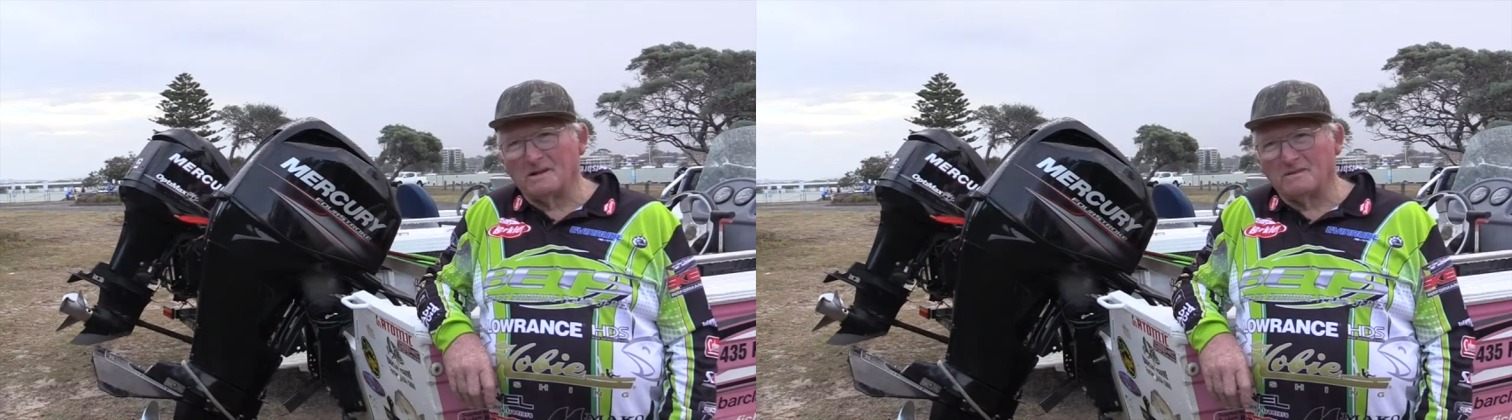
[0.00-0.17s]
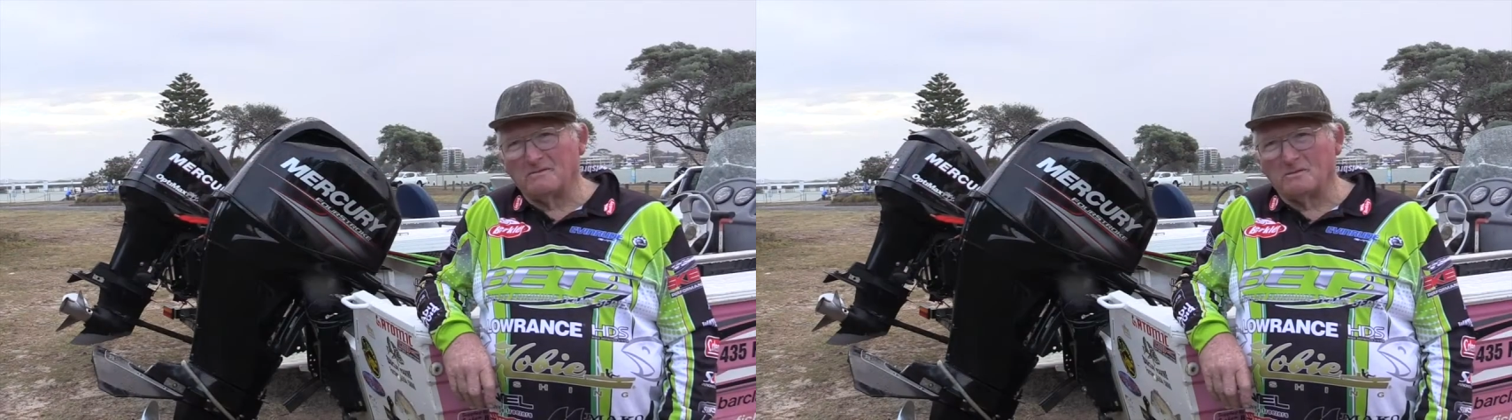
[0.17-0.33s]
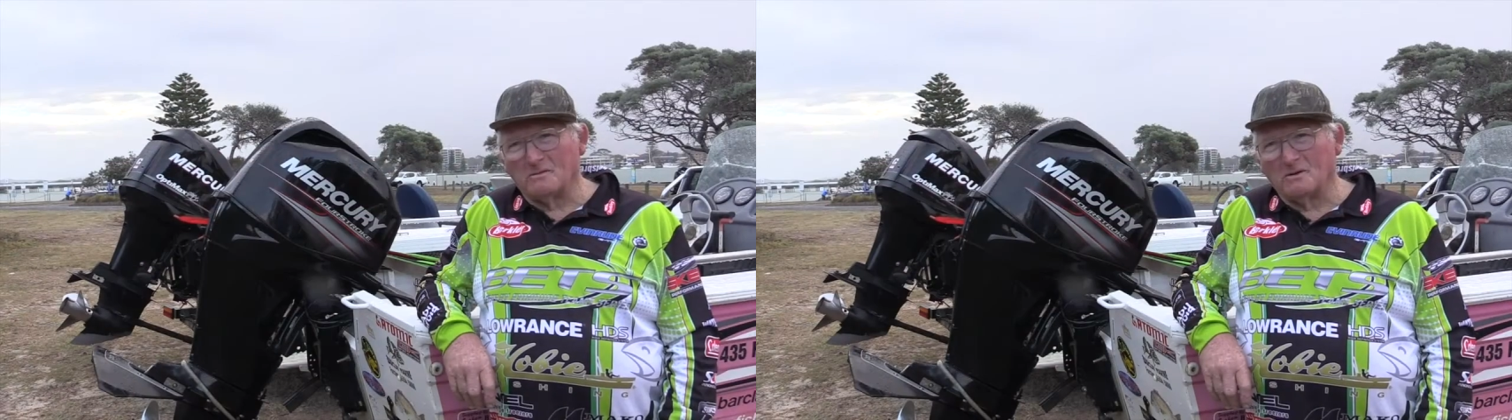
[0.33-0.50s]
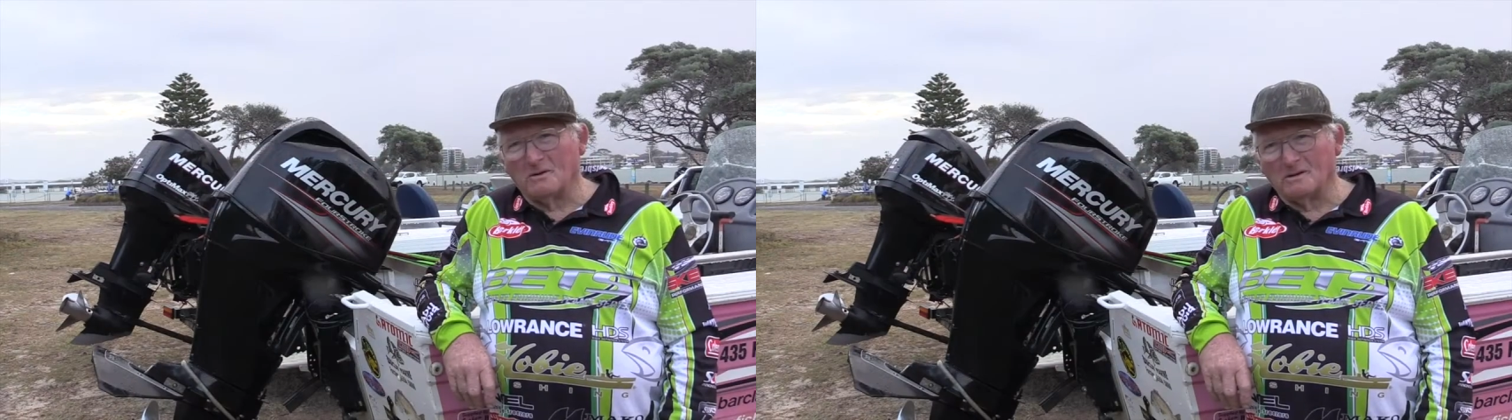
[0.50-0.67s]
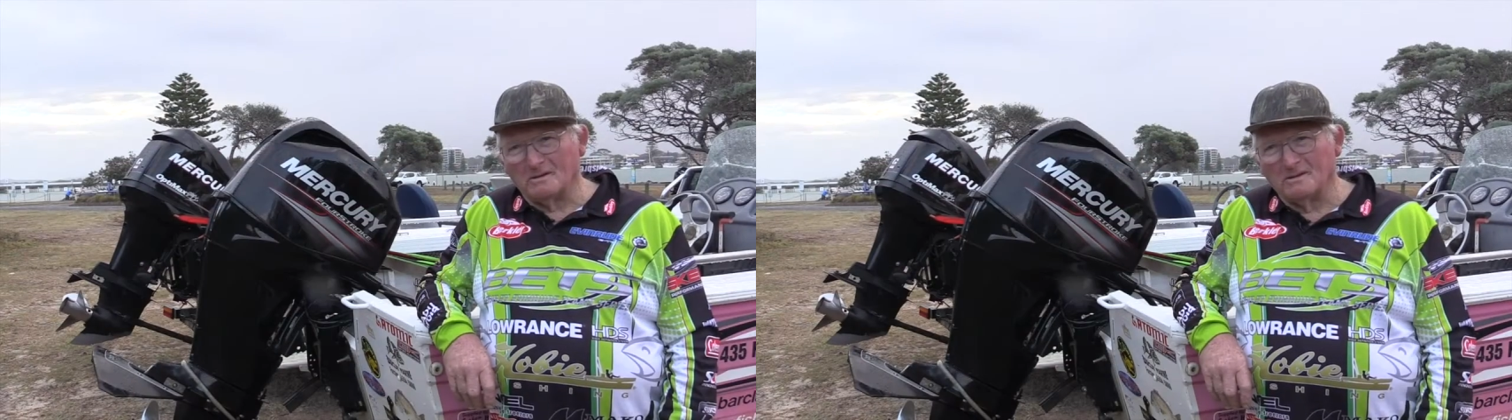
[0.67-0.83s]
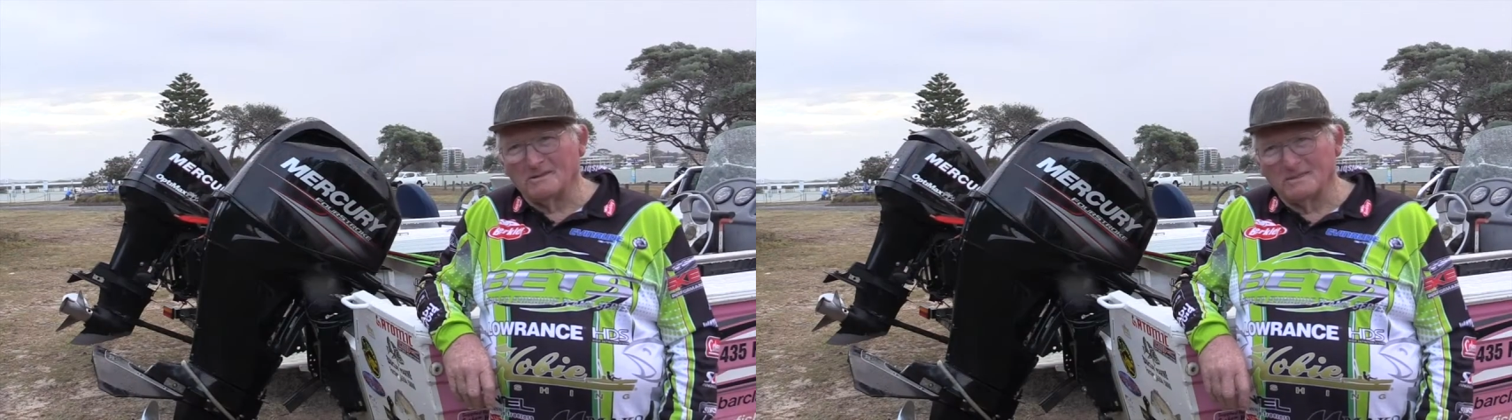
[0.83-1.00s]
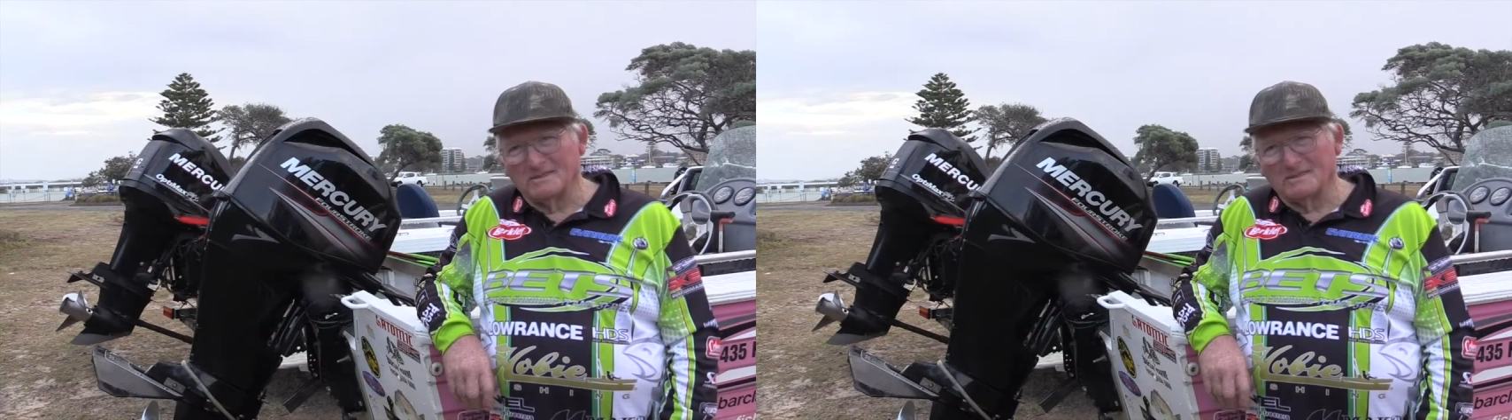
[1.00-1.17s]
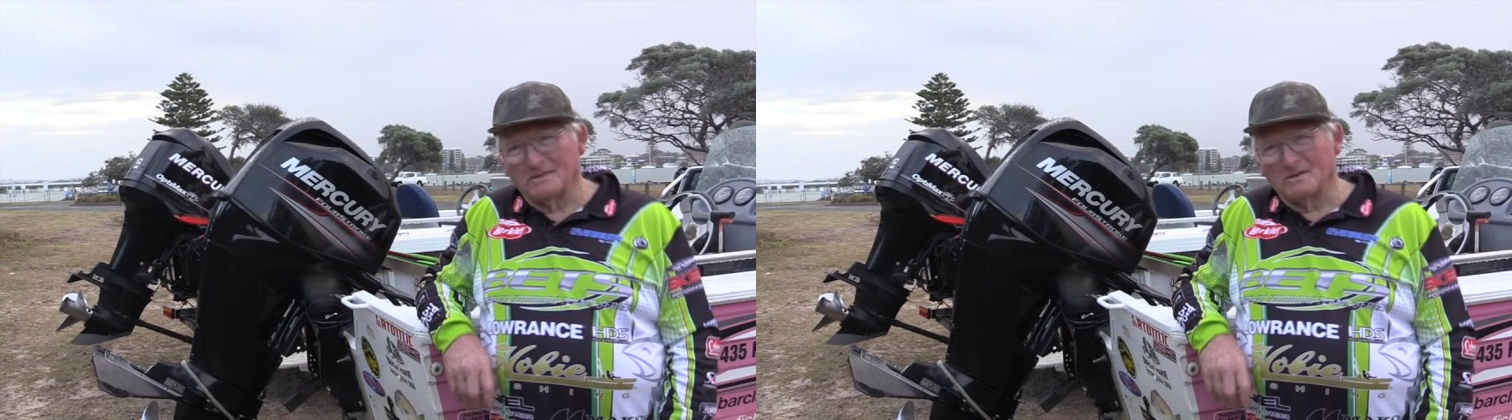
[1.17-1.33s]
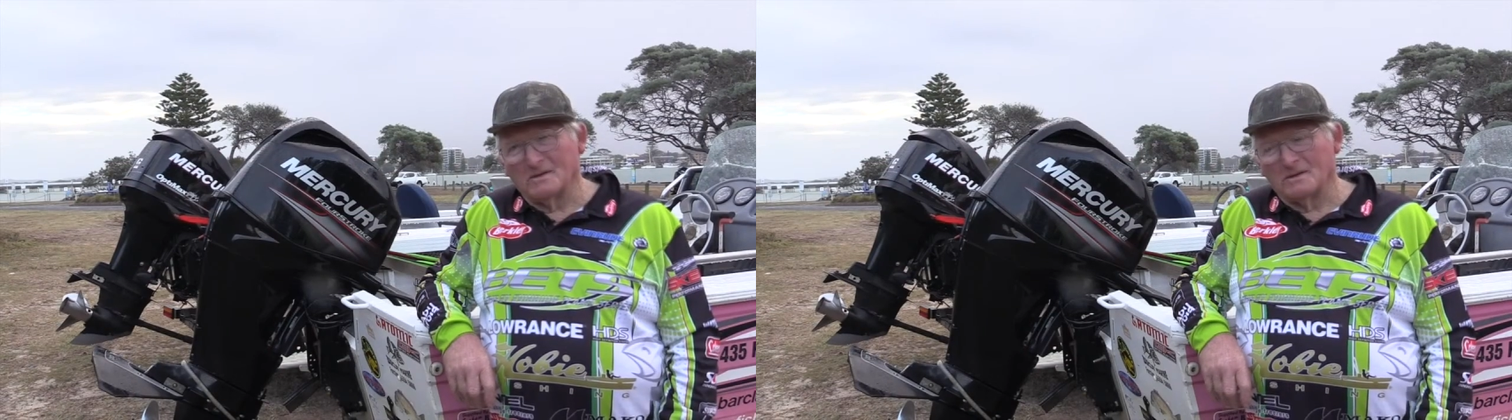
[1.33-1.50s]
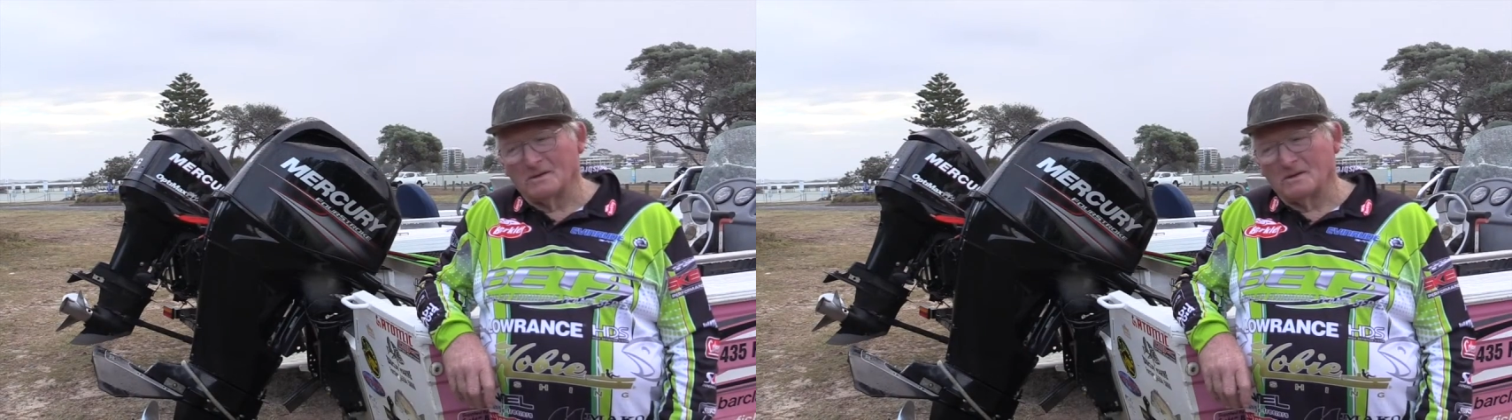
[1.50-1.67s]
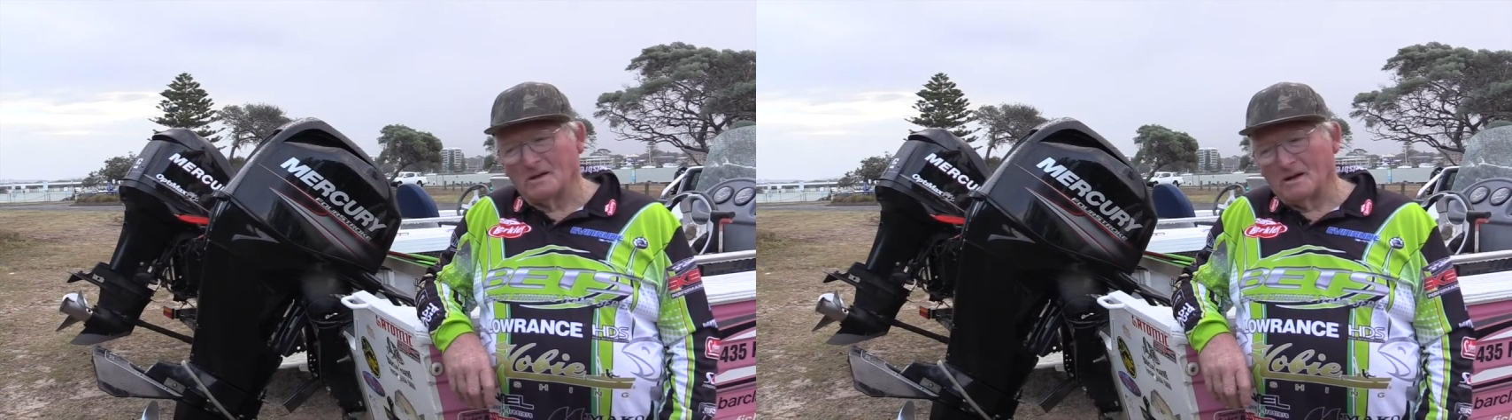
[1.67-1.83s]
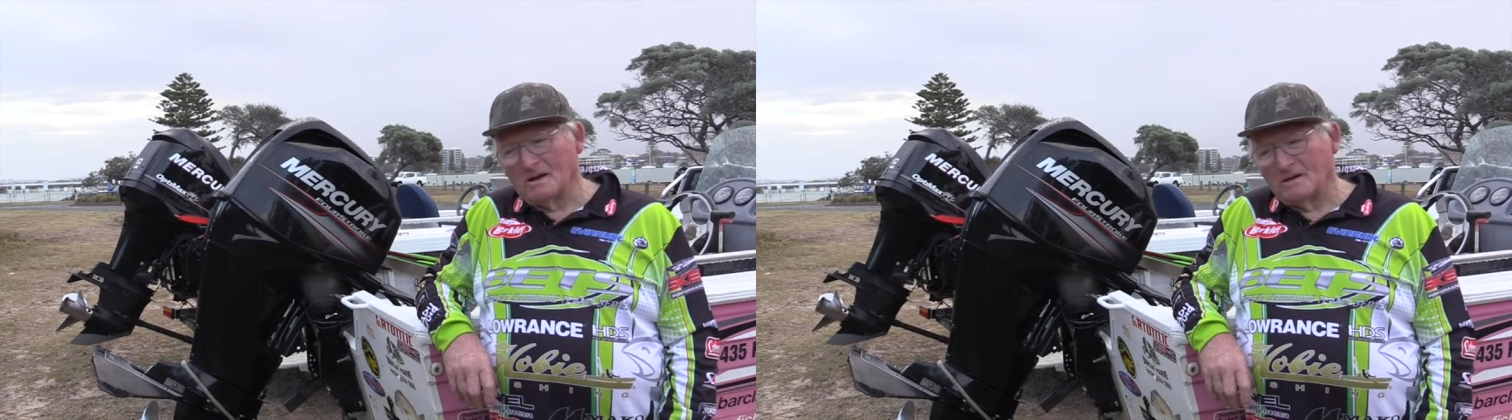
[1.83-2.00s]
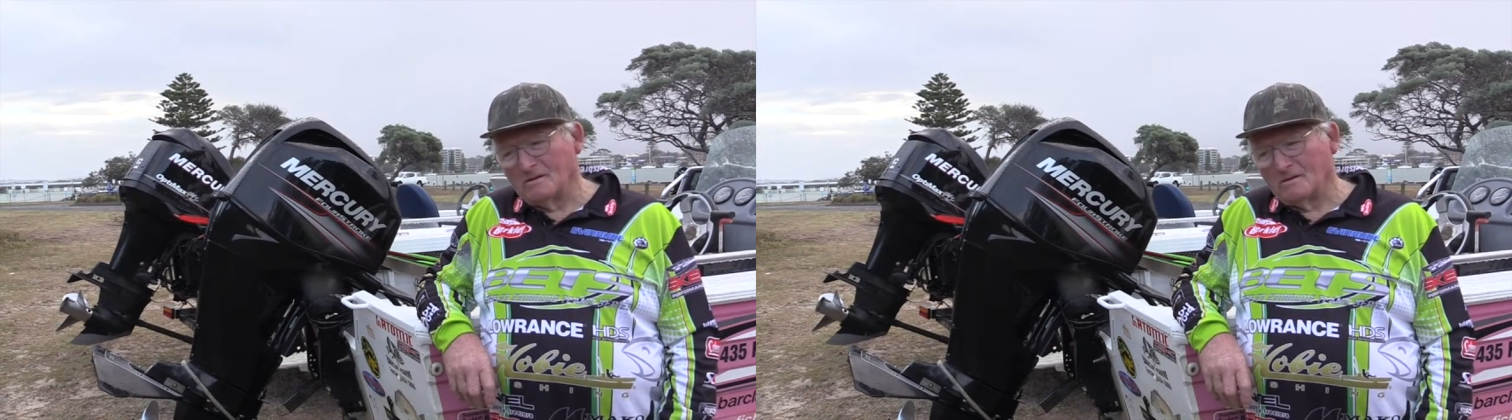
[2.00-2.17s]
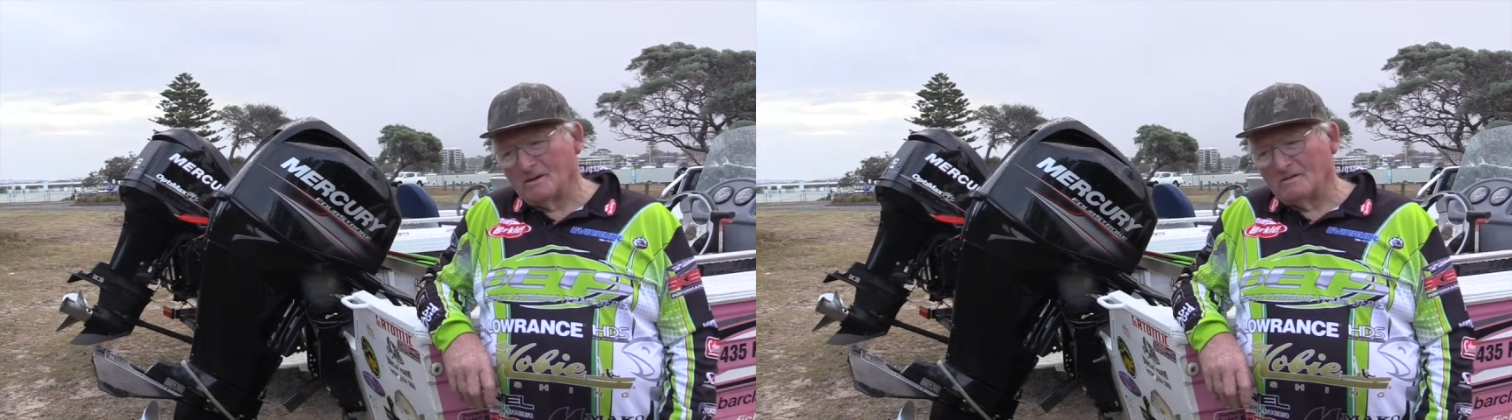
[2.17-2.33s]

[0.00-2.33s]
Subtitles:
had it for a while. I